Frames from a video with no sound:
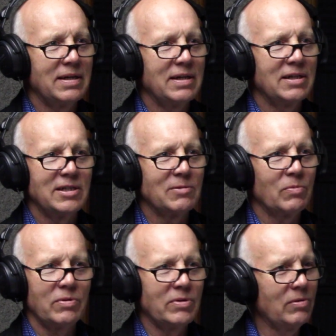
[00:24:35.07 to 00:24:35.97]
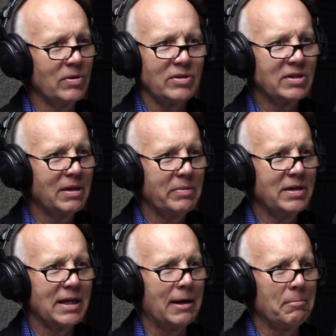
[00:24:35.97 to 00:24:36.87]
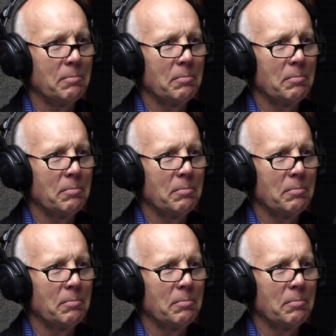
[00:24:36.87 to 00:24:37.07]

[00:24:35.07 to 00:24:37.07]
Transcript: you know, just one little step at a time.